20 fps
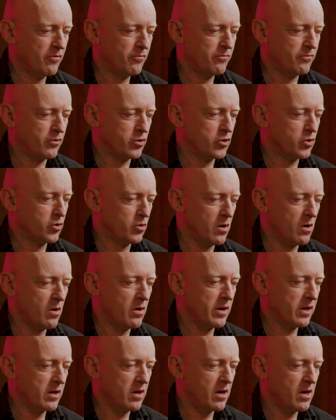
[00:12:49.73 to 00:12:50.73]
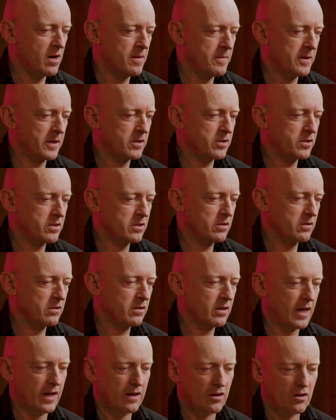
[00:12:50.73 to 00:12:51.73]
for drawing comics.
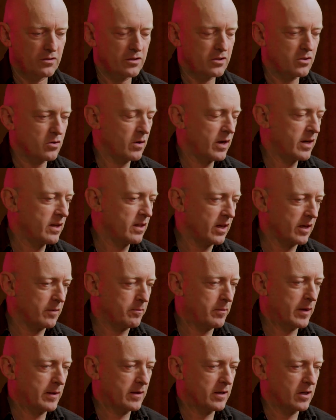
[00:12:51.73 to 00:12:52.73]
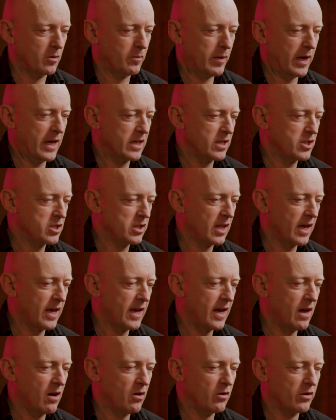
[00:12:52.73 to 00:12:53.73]
It had all these great page
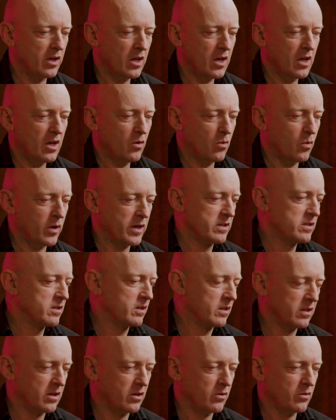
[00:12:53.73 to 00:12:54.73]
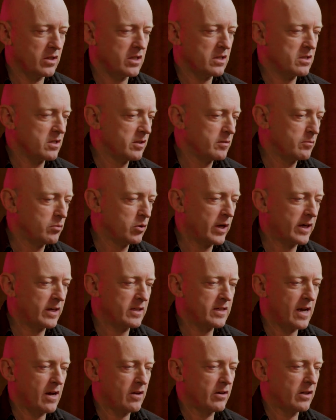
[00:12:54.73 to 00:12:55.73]
layout ways to easily
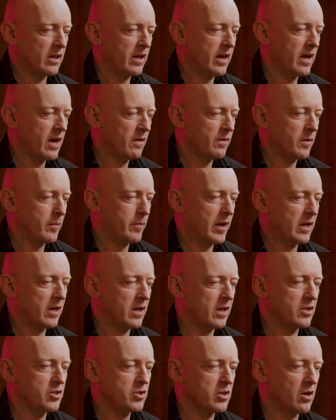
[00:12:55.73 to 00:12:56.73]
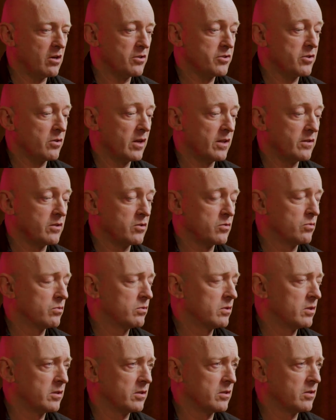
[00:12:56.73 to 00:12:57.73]
break down and lay out the page. Also had these
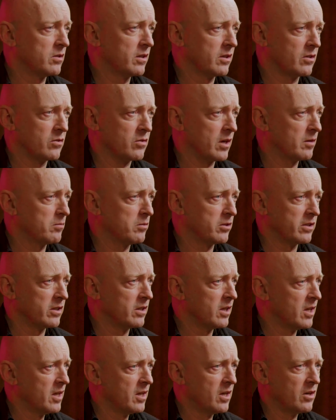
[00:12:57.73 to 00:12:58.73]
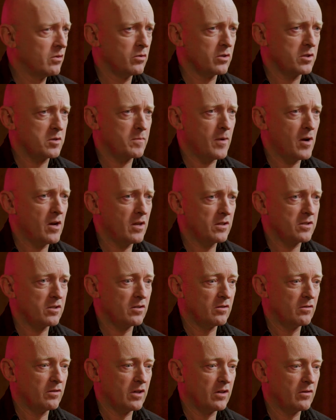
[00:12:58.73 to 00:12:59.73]
really incredibly
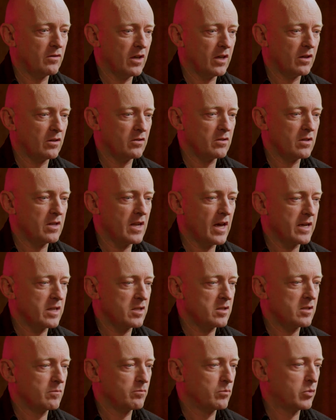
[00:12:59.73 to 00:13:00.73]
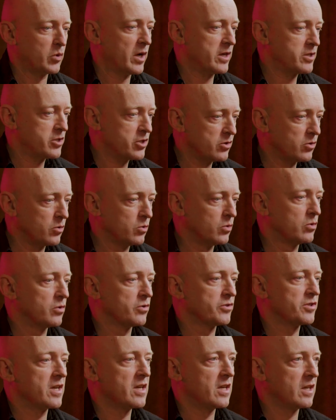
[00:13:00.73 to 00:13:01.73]
responsive and nice brush
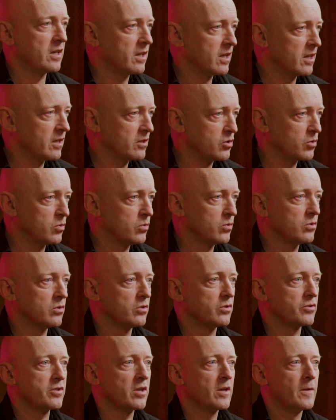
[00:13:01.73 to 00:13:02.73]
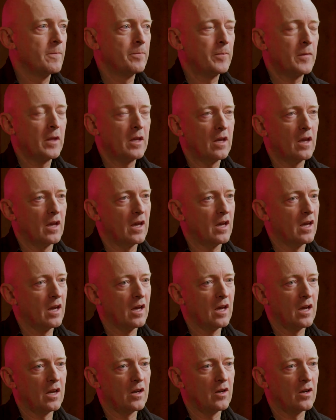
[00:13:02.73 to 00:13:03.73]
tools, inking tools,
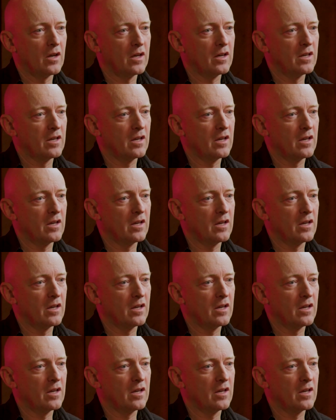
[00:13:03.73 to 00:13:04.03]
and